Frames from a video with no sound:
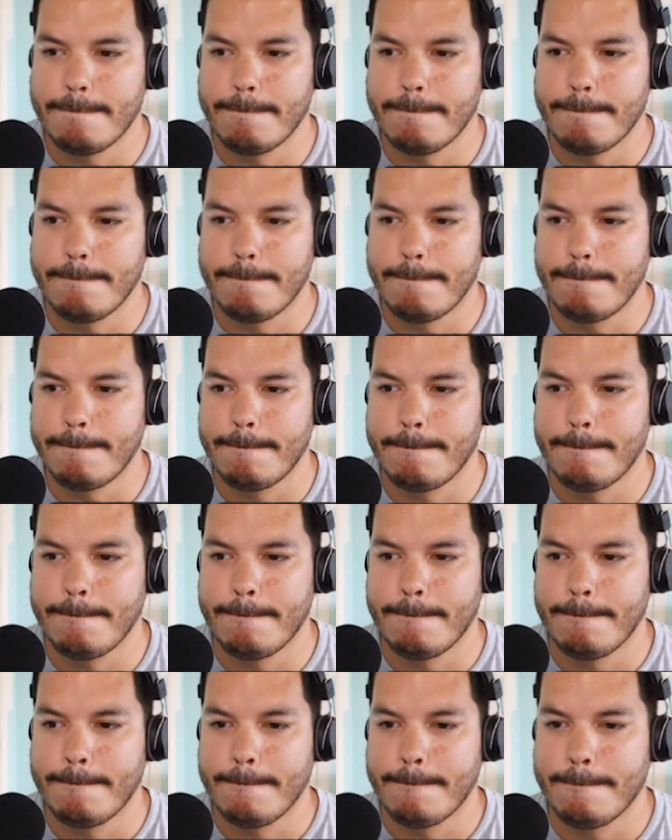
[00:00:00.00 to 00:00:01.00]

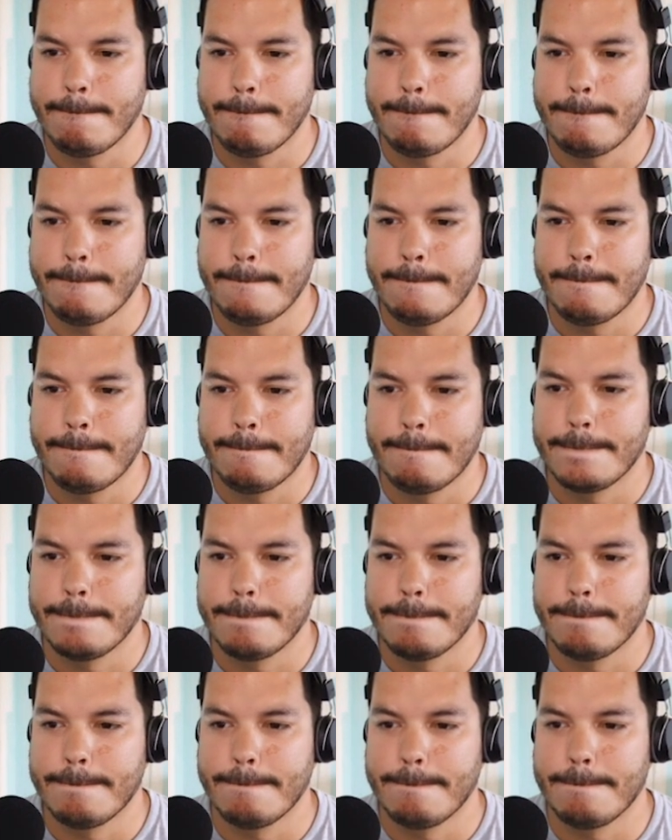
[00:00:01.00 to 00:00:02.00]

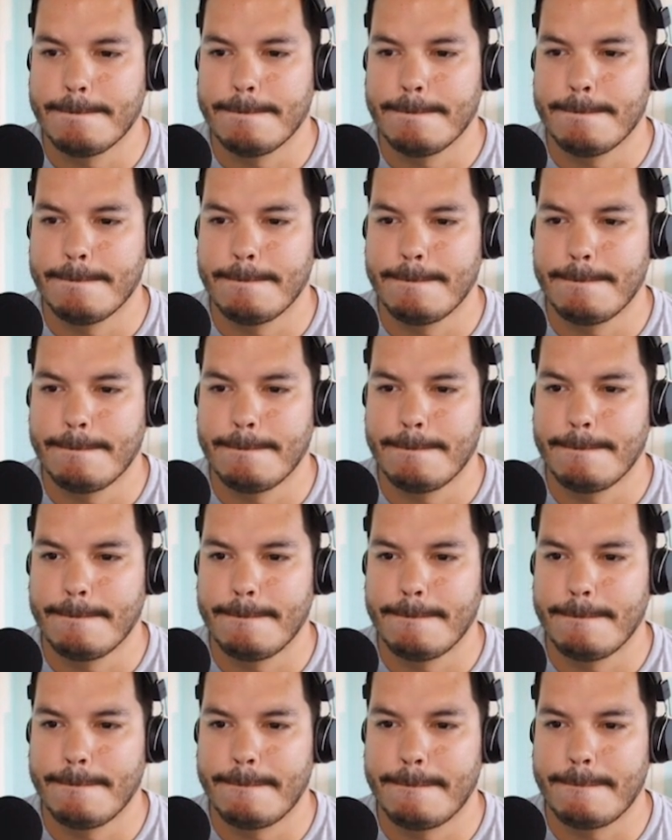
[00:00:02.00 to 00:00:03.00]

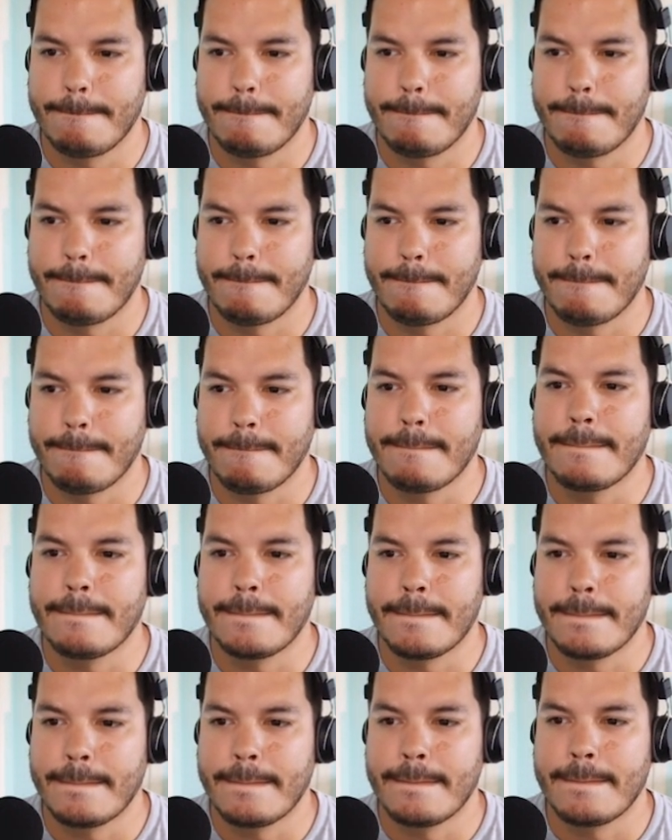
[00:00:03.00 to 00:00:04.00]

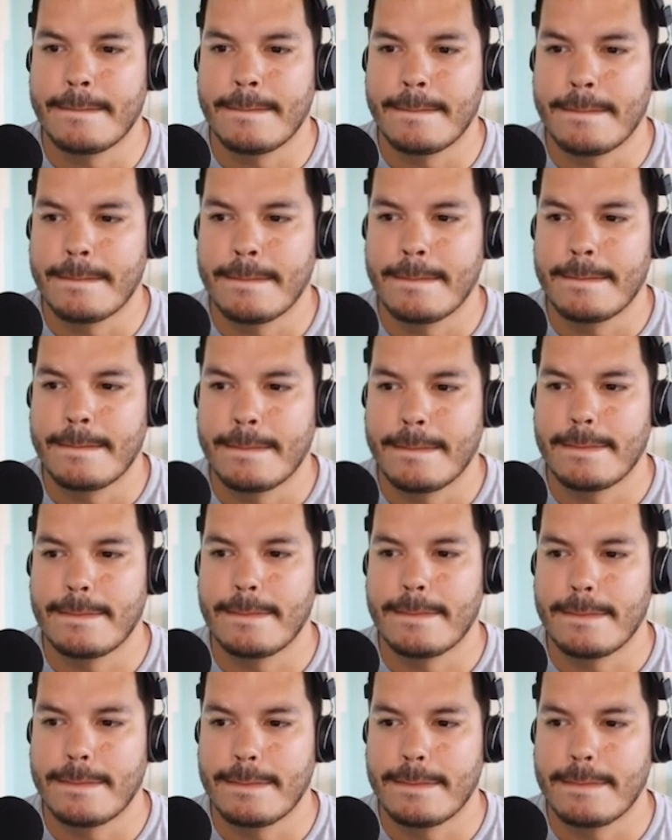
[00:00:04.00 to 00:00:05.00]

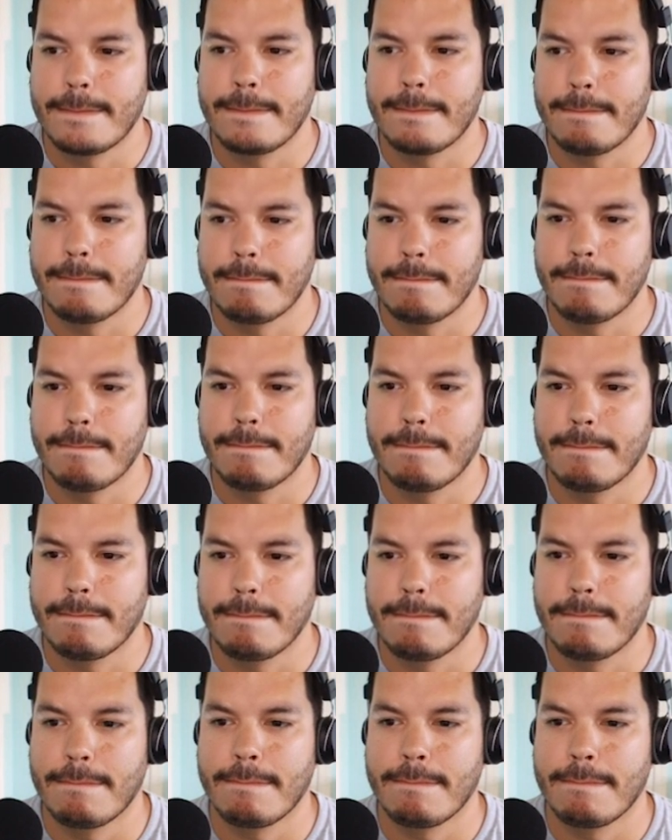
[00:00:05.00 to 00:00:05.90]
The person shown says nothing.